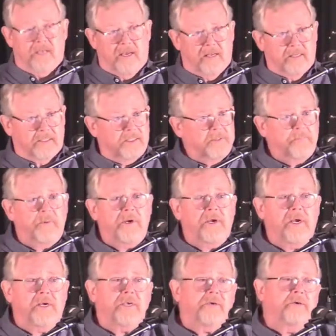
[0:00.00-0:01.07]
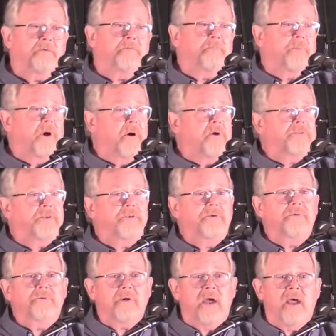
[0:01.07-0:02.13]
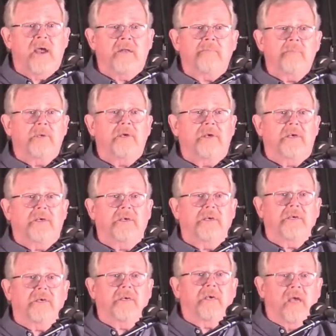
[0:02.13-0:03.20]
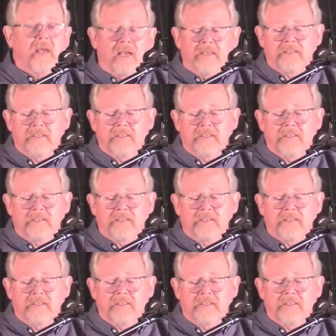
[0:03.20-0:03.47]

they'll speak of both you and me.